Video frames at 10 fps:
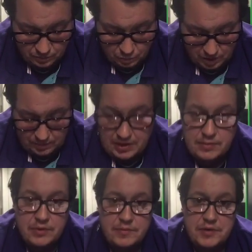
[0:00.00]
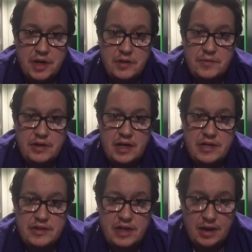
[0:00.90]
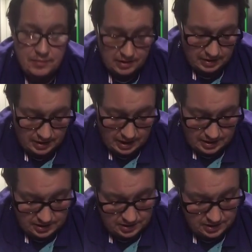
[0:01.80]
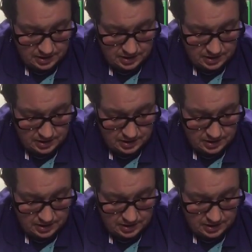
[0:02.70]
when people come to open days and applicant days.